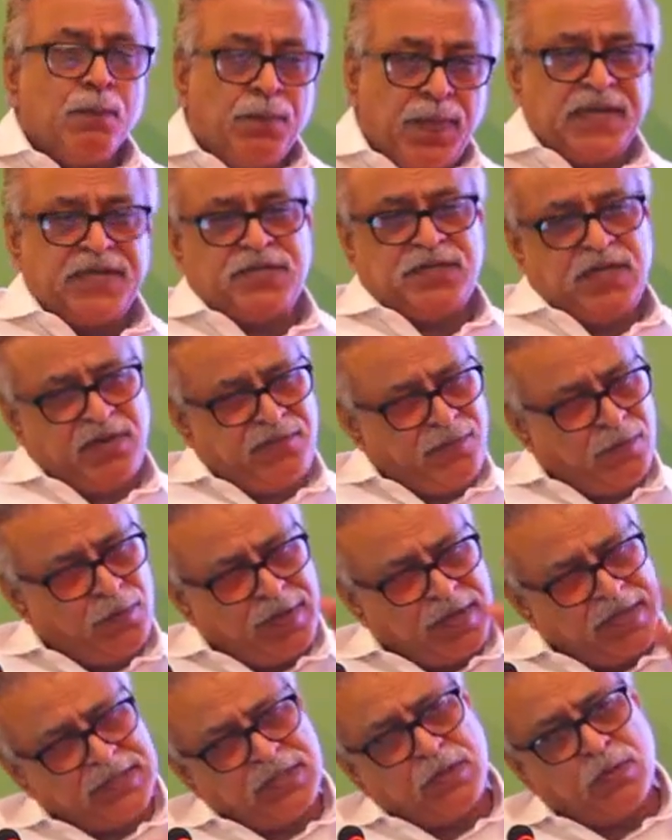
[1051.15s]
But if you
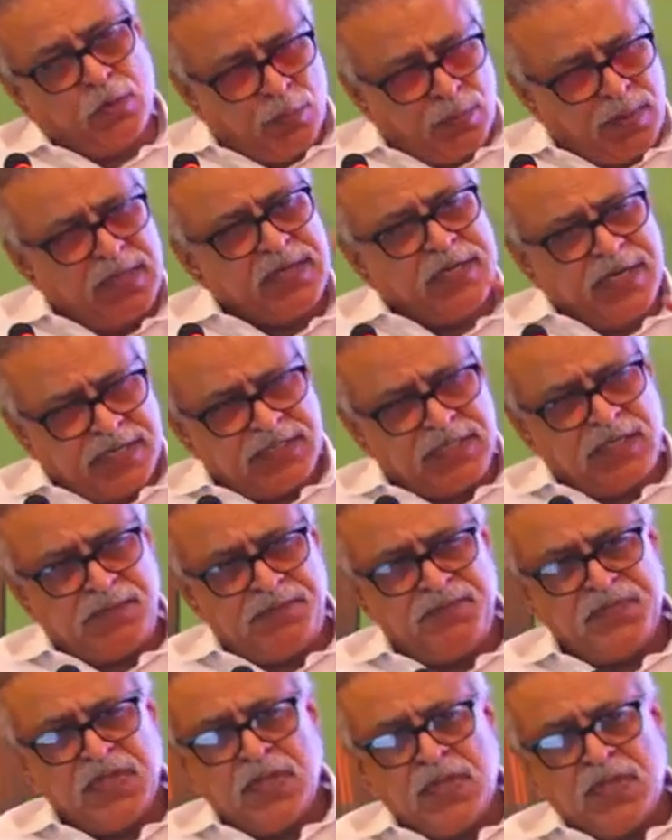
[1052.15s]
look at the global data,
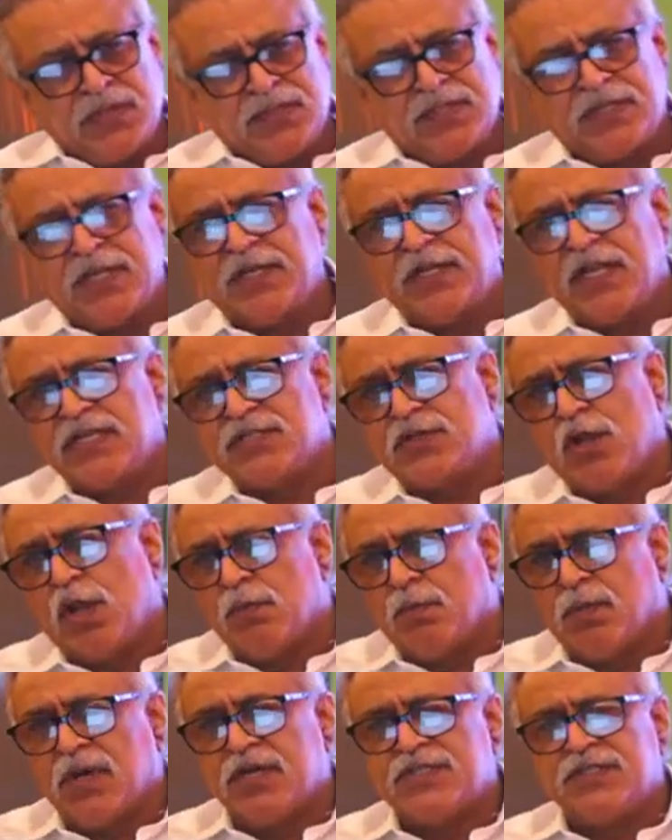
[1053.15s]
the data is now
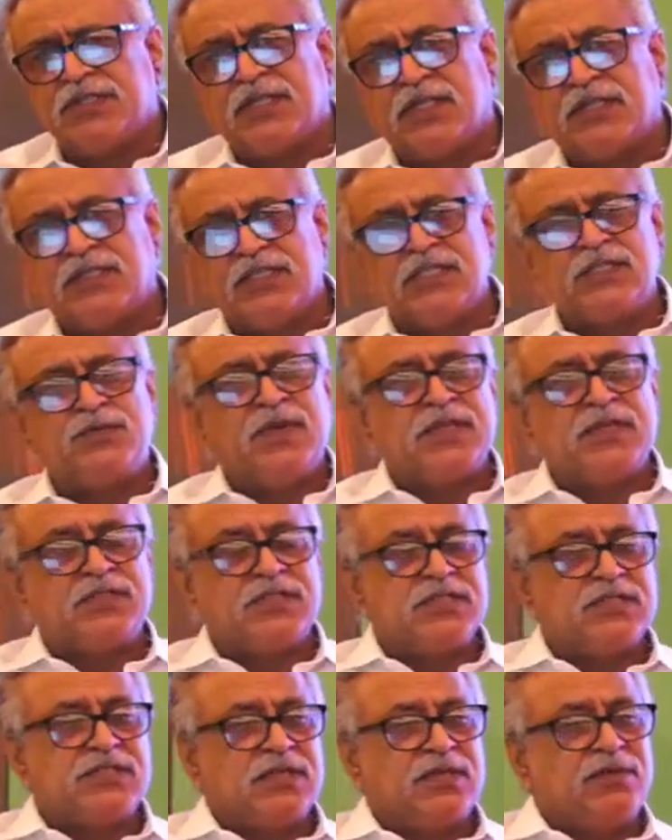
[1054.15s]
emerging that these
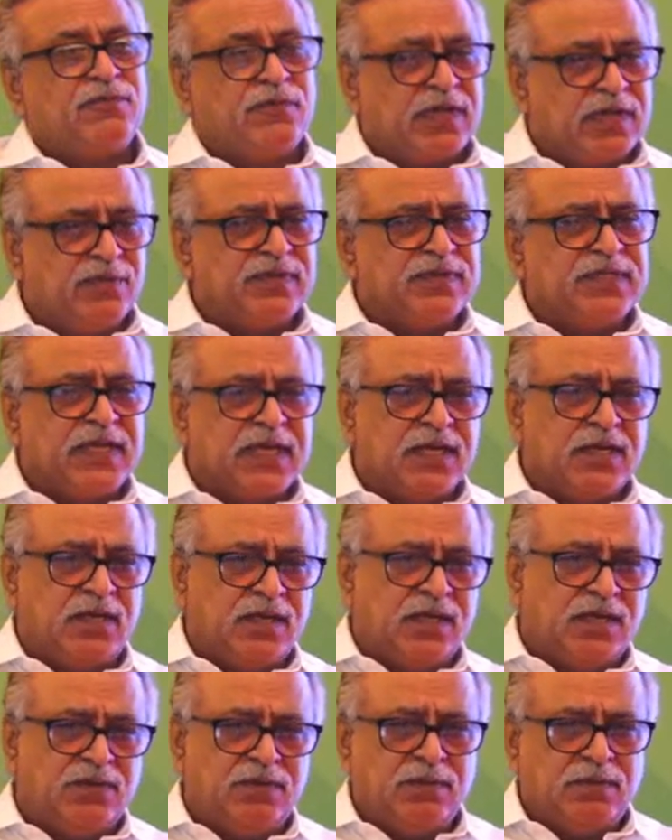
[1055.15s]
patients, whenever
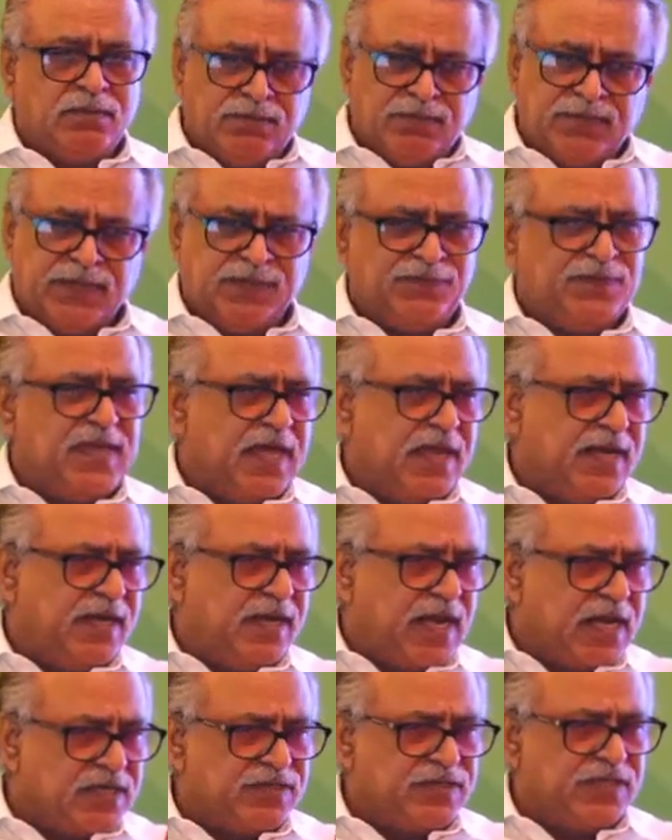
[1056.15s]
if they had
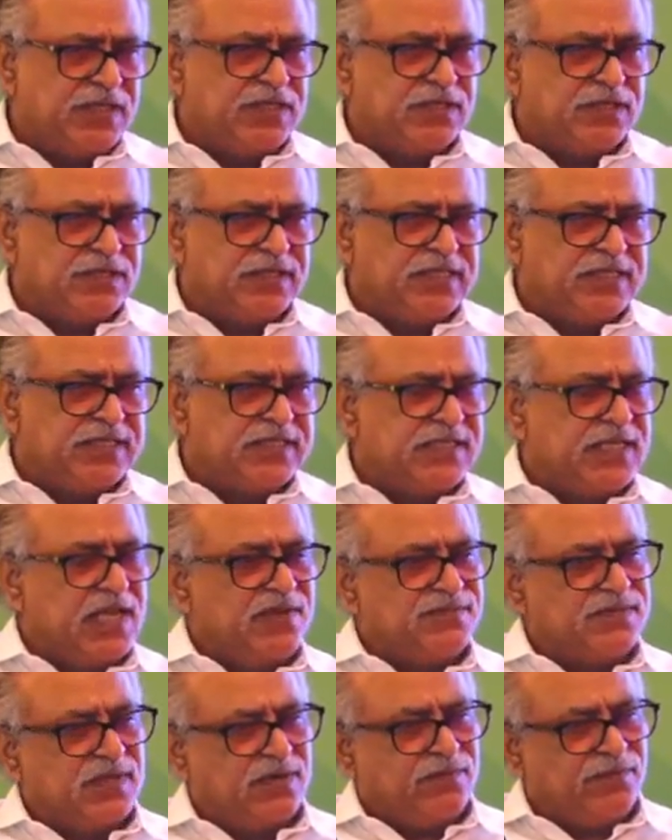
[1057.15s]
an end-stage disease, they
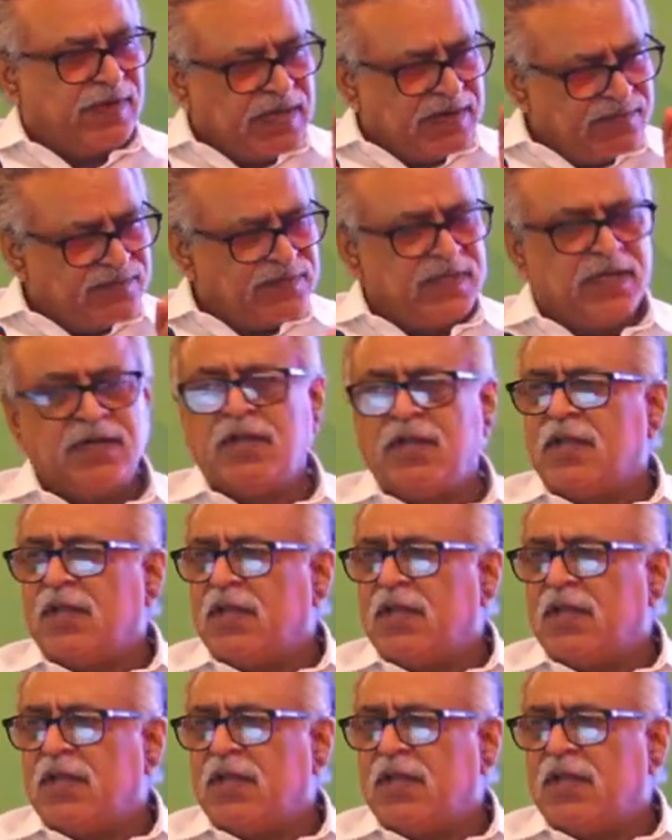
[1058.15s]
have survived their